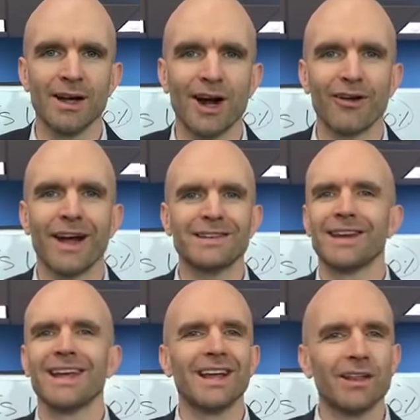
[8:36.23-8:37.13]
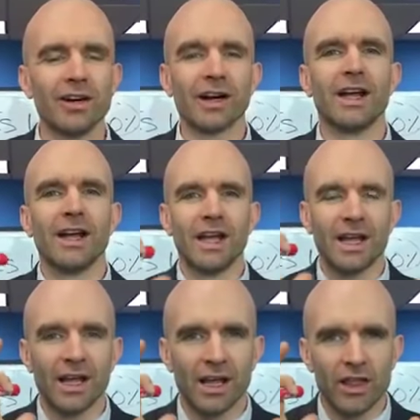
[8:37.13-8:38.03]
All right? Look,
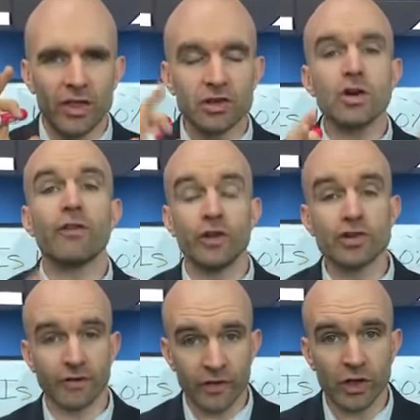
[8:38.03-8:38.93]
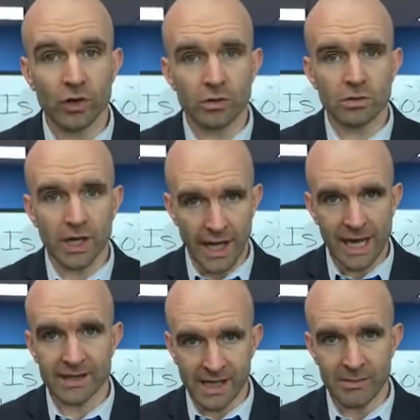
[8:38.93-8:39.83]
there's no future for you in
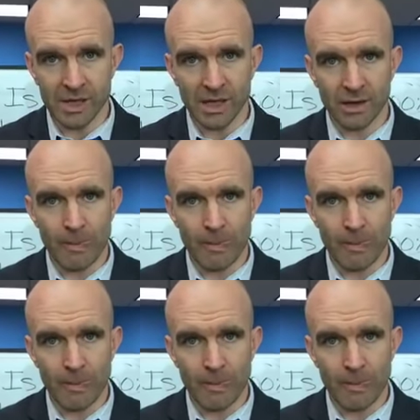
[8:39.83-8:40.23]
academia.